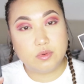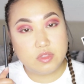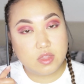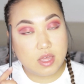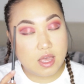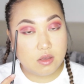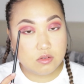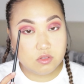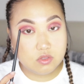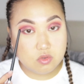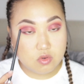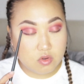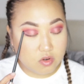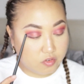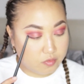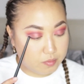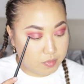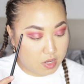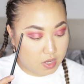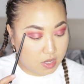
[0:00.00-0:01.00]
with the outer corner
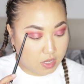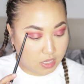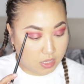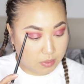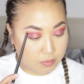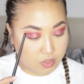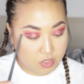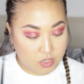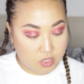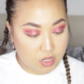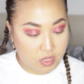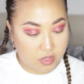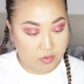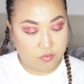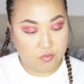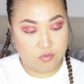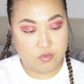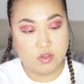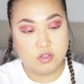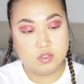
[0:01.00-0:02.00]
of my eye, I'm gonna go in
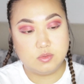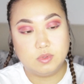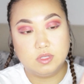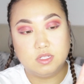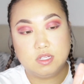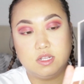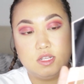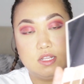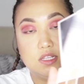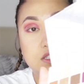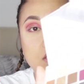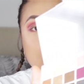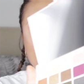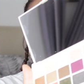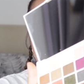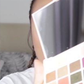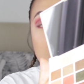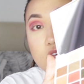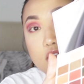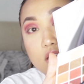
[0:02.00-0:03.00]
with Rosewood, and this is
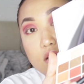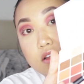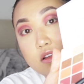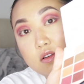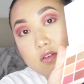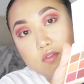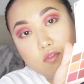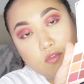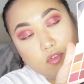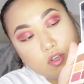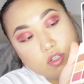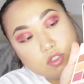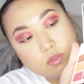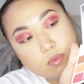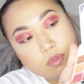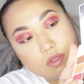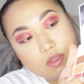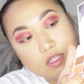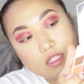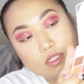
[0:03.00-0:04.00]
the colour
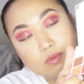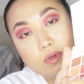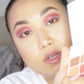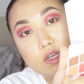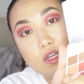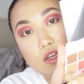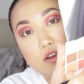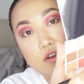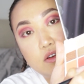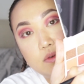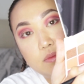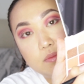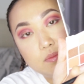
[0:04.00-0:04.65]
Rosewood, this one here.